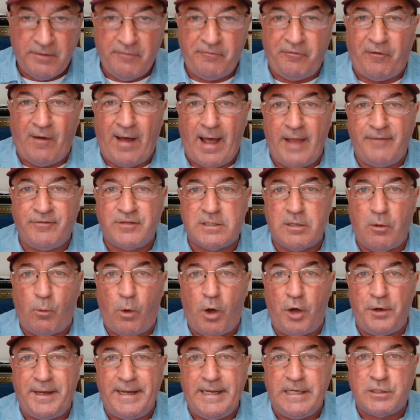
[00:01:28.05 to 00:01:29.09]

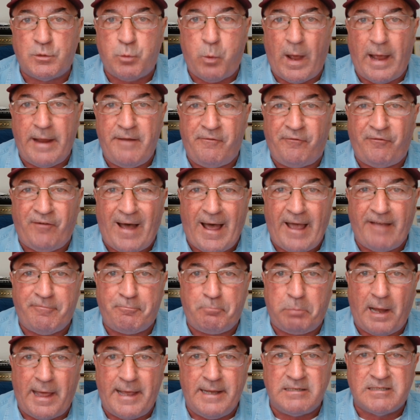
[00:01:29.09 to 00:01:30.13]
5-1 each way,
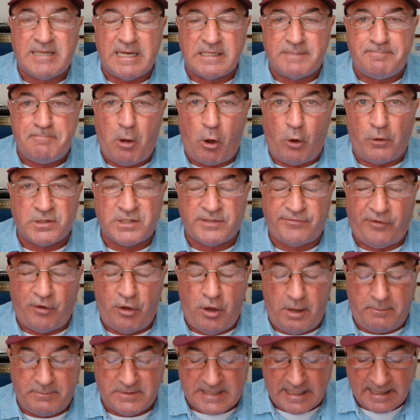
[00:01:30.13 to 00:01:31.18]
5 places, most
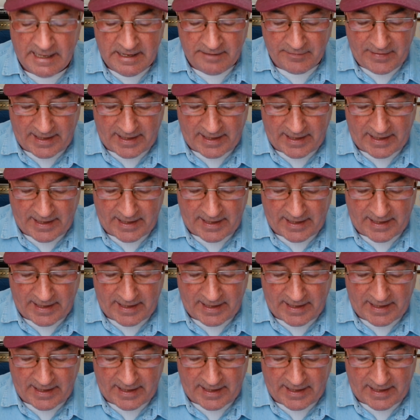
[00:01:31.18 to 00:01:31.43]
firms.